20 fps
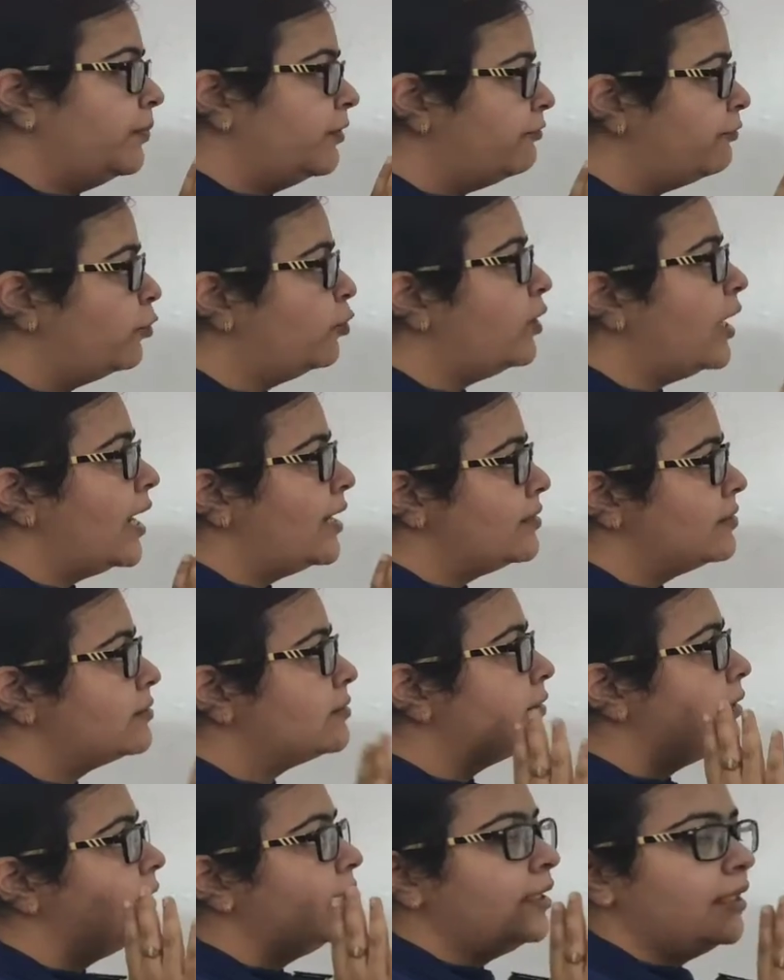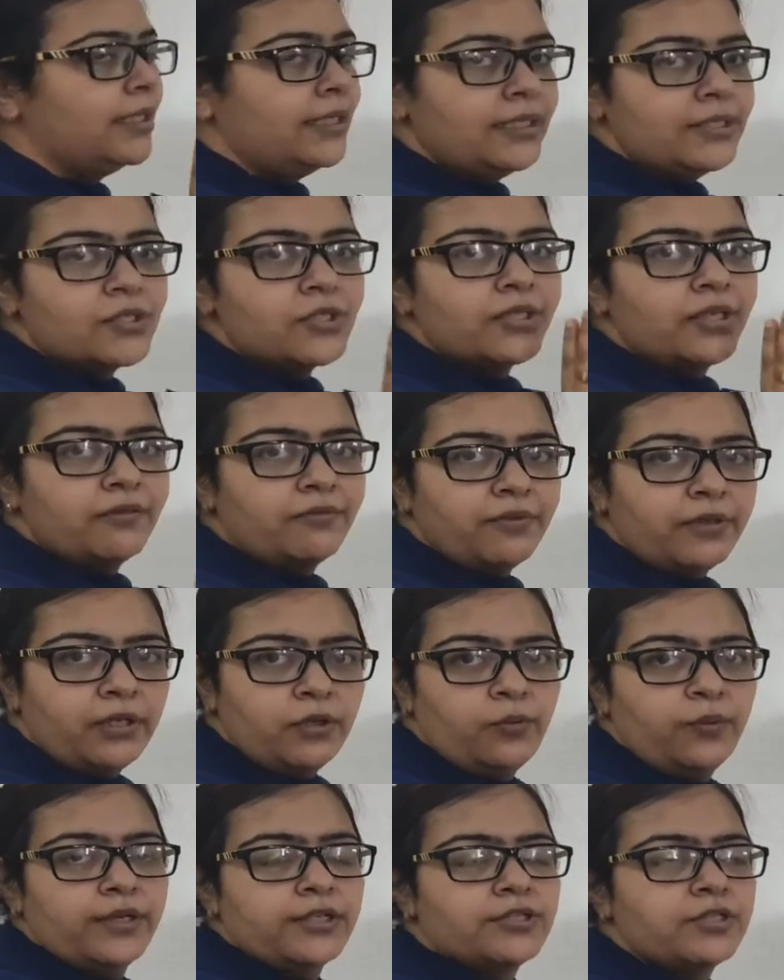before answering each and
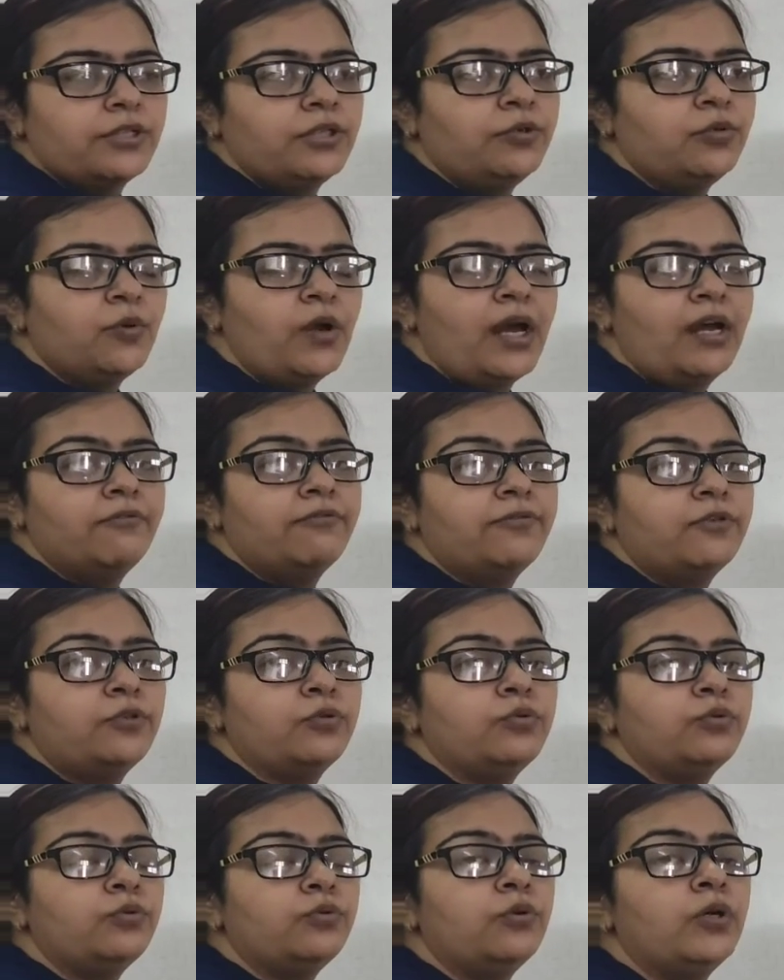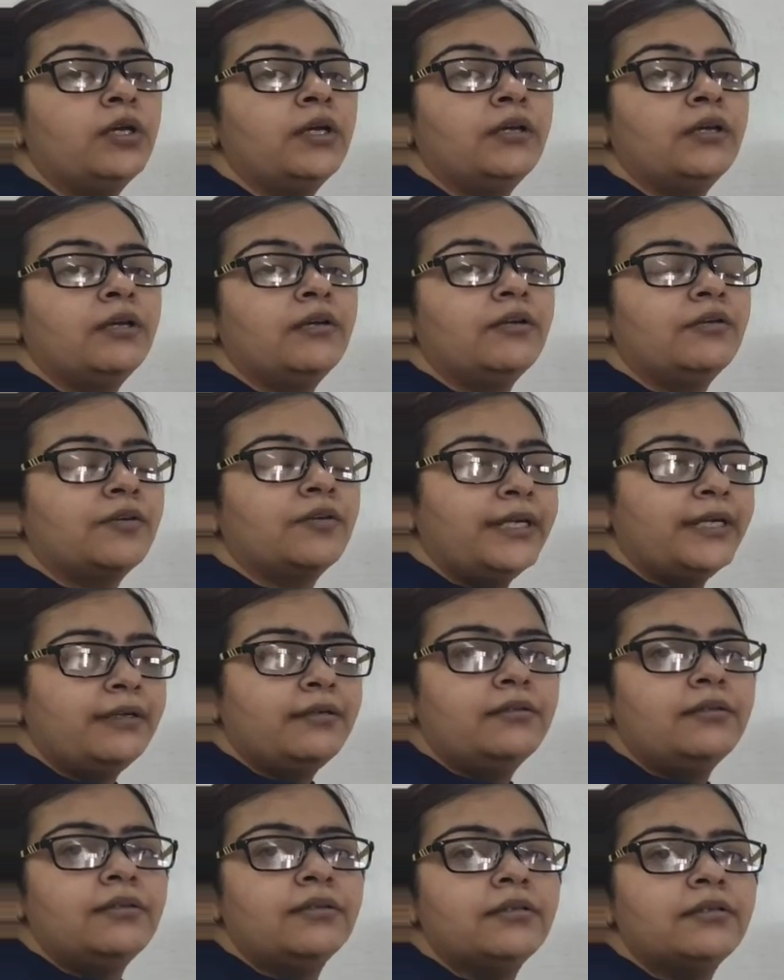every question, you have to
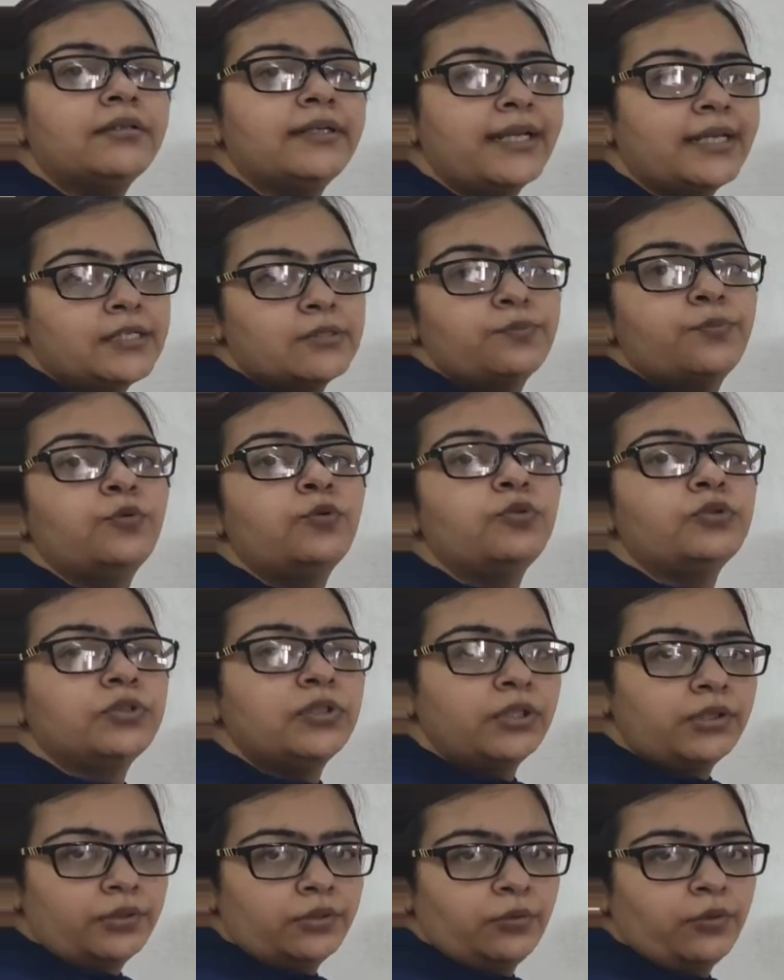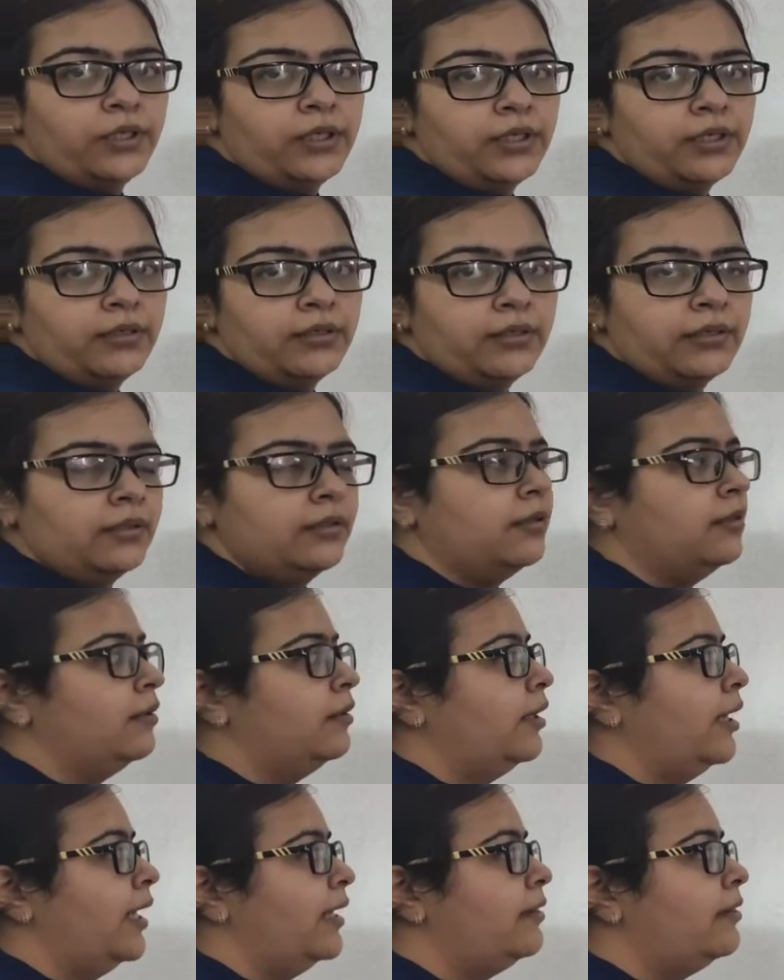read the textbook thoroughly,
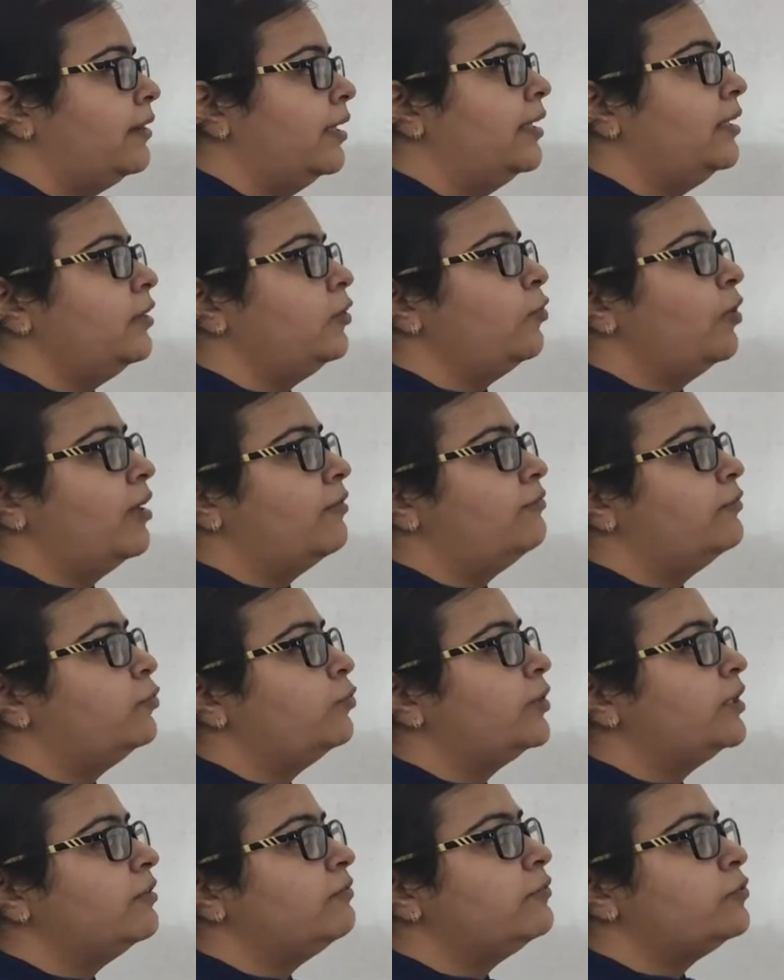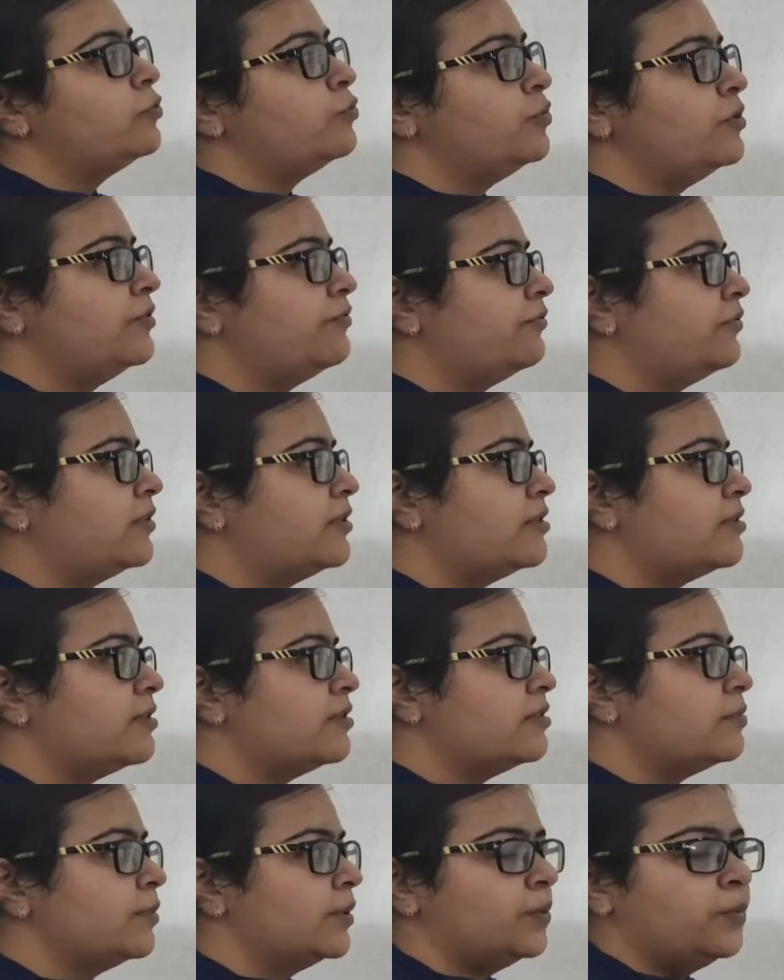and then you have to give 2
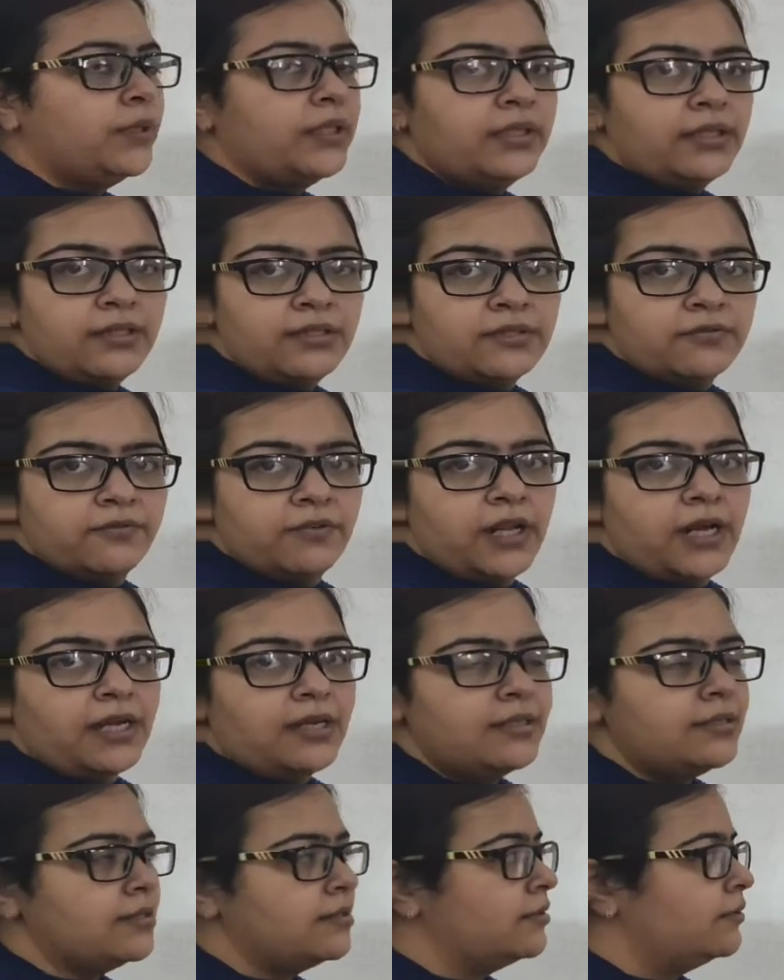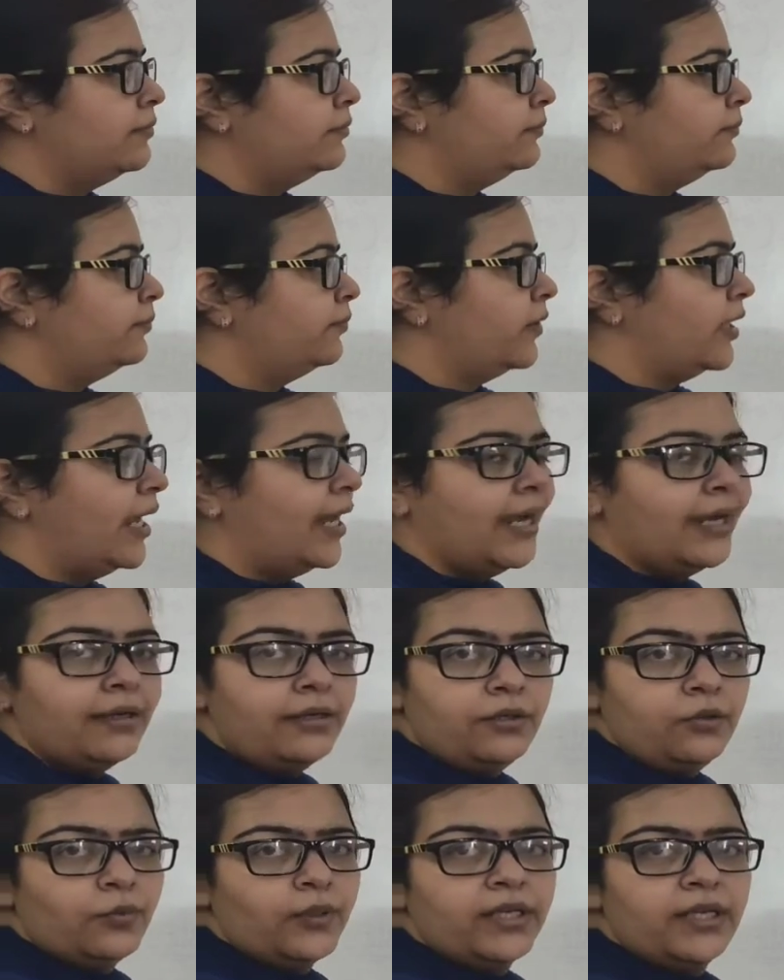differences between these flowers,
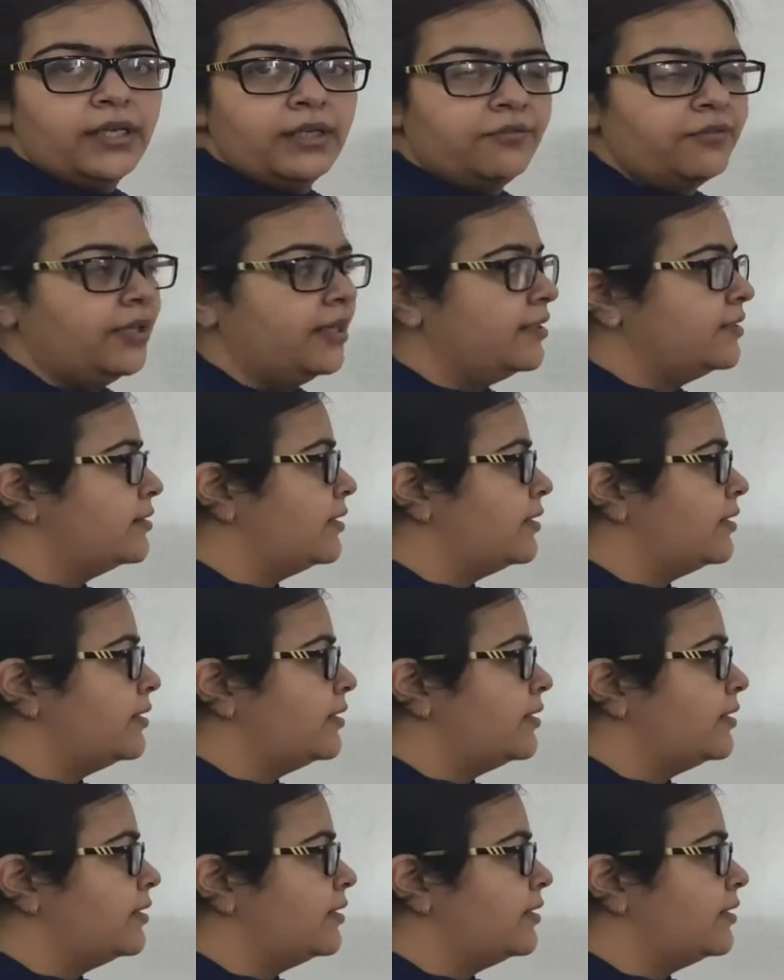and you can give an